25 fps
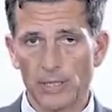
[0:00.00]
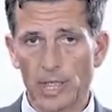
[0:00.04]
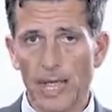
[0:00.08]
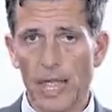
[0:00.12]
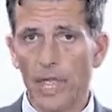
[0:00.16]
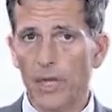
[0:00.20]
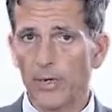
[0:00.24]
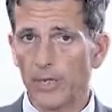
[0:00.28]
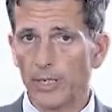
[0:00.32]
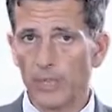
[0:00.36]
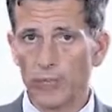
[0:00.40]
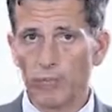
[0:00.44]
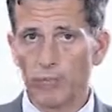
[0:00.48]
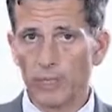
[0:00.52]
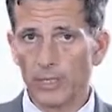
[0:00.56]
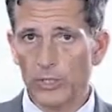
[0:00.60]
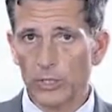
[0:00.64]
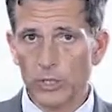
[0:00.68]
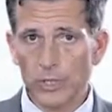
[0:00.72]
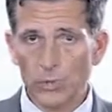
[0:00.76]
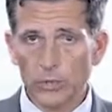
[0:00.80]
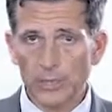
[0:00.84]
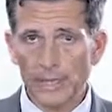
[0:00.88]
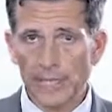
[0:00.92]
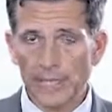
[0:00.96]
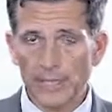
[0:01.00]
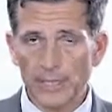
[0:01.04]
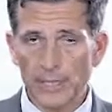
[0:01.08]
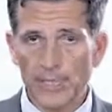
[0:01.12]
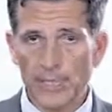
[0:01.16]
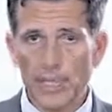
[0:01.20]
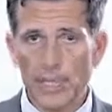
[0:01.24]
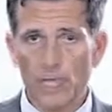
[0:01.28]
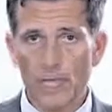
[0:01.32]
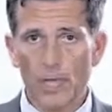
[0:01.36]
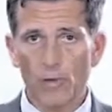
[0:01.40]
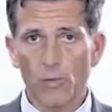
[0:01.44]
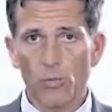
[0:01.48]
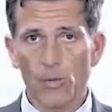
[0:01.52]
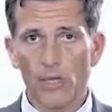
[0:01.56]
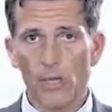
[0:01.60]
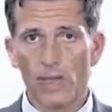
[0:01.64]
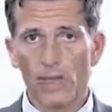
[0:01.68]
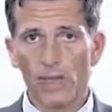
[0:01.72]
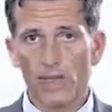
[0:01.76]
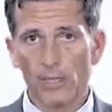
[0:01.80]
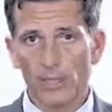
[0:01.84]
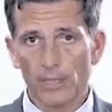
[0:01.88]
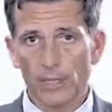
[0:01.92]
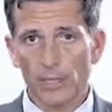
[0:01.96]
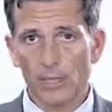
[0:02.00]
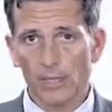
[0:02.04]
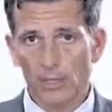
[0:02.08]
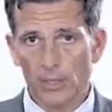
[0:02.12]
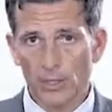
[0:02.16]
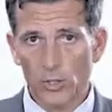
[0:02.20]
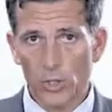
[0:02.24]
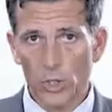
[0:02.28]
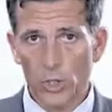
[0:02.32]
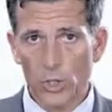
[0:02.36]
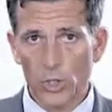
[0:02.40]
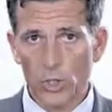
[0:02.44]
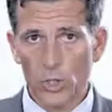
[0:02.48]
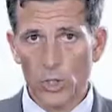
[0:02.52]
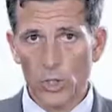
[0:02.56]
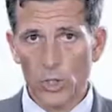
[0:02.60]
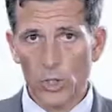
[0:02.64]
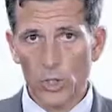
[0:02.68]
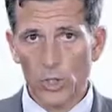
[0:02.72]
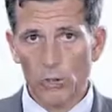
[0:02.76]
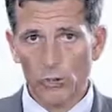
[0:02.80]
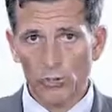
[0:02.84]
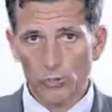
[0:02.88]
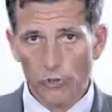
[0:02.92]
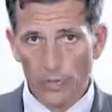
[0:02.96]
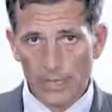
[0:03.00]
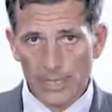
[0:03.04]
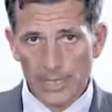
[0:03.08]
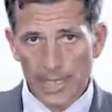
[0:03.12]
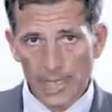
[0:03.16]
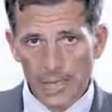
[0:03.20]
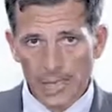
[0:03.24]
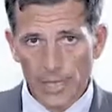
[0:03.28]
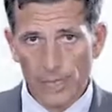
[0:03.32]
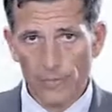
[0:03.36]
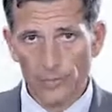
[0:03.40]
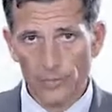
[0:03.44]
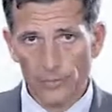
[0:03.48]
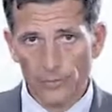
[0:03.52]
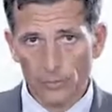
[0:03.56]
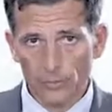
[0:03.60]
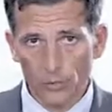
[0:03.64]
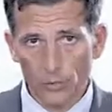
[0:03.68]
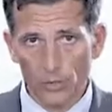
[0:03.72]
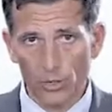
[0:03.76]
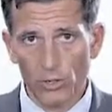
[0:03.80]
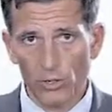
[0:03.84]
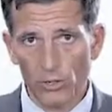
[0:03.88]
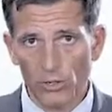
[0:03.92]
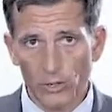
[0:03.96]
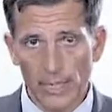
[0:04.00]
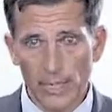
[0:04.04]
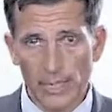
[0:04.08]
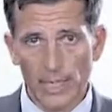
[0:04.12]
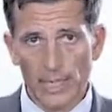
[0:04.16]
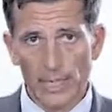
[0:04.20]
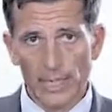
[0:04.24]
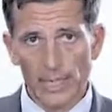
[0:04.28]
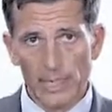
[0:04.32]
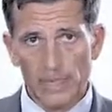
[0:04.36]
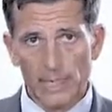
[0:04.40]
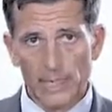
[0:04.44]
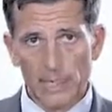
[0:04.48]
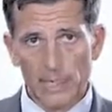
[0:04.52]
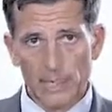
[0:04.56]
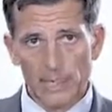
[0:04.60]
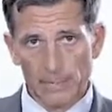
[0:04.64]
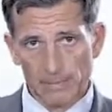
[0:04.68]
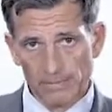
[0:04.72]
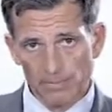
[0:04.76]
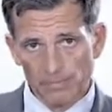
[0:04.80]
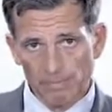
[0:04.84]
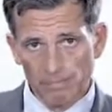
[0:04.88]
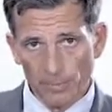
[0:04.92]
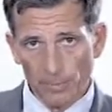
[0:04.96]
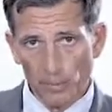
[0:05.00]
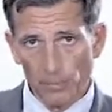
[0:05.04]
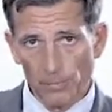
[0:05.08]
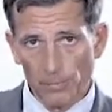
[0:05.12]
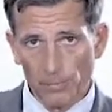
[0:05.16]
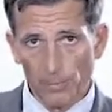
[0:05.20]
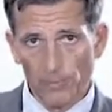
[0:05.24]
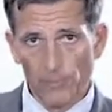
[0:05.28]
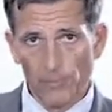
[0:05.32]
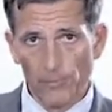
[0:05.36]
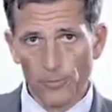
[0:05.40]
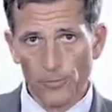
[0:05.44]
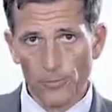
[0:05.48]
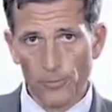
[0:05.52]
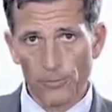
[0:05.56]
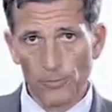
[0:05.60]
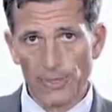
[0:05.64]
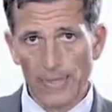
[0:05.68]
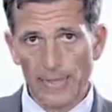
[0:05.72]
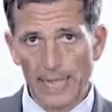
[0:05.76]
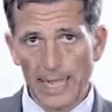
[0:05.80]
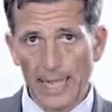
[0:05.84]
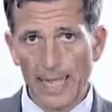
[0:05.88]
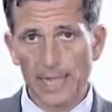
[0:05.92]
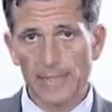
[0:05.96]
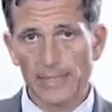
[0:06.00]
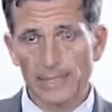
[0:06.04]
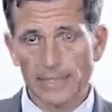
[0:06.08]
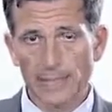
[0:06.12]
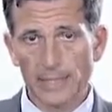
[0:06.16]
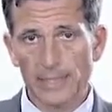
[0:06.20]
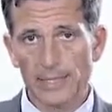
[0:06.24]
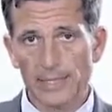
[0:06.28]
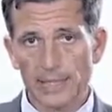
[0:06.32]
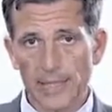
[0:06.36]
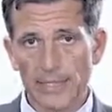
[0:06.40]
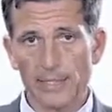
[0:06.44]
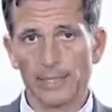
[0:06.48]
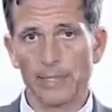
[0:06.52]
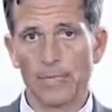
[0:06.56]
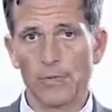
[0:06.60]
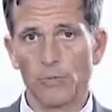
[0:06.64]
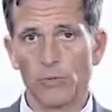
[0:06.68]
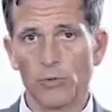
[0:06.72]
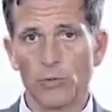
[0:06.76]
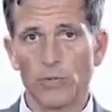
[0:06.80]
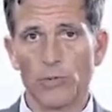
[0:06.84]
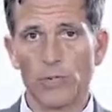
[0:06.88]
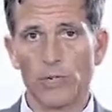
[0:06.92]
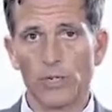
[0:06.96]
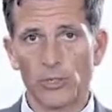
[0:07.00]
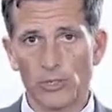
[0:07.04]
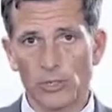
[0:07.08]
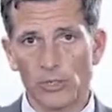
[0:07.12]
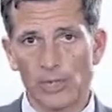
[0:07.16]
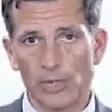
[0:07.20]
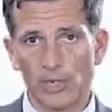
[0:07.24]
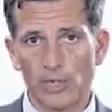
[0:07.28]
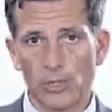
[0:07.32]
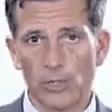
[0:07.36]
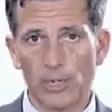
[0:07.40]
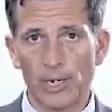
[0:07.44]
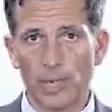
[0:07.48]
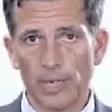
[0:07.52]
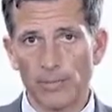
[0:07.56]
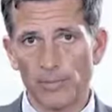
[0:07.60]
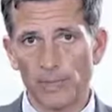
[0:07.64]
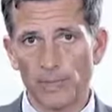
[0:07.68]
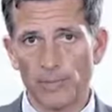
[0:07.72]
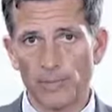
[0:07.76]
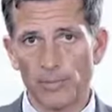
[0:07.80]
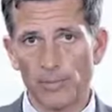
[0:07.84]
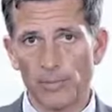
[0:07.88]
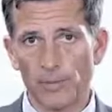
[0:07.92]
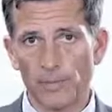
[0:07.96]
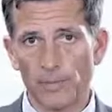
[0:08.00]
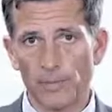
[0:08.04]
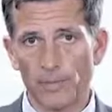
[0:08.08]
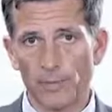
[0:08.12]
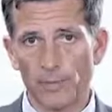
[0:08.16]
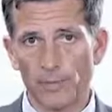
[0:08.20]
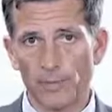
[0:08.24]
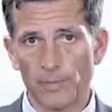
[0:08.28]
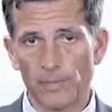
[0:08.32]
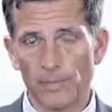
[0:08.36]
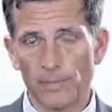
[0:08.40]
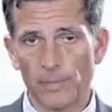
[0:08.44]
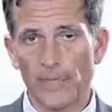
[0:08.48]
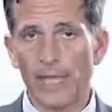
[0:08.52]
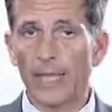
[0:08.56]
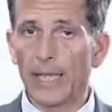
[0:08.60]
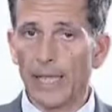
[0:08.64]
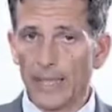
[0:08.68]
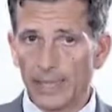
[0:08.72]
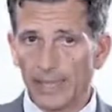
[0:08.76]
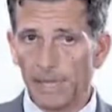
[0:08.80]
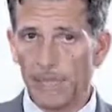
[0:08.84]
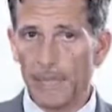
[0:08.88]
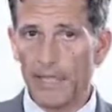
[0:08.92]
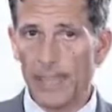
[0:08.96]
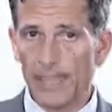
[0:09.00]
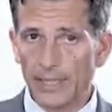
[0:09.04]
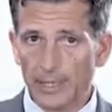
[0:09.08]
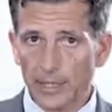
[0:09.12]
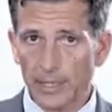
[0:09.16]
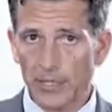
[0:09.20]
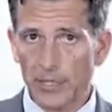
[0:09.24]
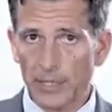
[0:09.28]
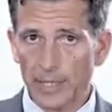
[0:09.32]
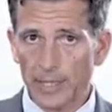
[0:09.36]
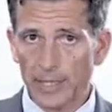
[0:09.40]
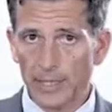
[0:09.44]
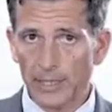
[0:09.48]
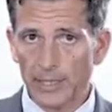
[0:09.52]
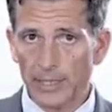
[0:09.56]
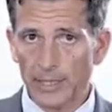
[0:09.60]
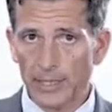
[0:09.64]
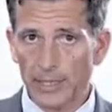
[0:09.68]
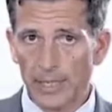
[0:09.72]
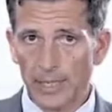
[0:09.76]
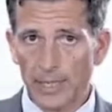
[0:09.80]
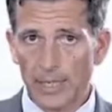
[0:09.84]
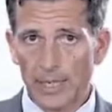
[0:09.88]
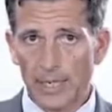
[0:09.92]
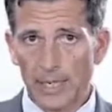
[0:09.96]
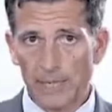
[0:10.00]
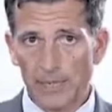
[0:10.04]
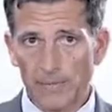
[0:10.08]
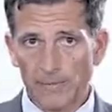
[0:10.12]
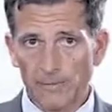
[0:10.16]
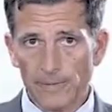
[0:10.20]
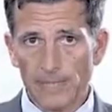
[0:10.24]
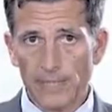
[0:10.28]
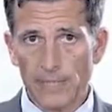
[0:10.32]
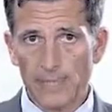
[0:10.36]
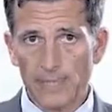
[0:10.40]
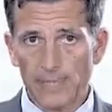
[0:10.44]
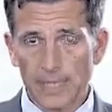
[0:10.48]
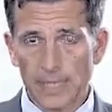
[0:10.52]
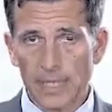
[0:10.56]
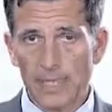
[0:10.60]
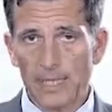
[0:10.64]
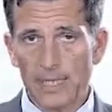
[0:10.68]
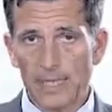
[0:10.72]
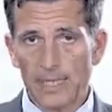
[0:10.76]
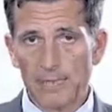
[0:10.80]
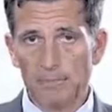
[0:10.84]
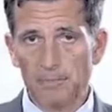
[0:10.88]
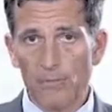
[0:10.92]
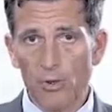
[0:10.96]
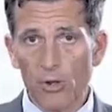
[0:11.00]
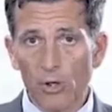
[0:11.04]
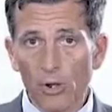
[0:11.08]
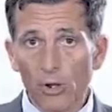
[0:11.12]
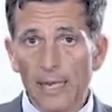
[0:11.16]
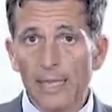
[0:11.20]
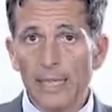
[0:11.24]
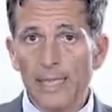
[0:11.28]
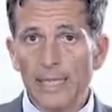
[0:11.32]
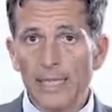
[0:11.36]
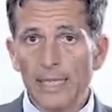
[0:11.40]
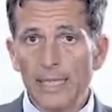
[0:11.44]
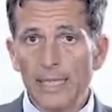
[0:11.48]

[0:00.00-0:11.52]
How can we do that? Well, you just have to hold in bond portfolio that has the exact same duration as the liability portfolio. If that's the case, and if there's a small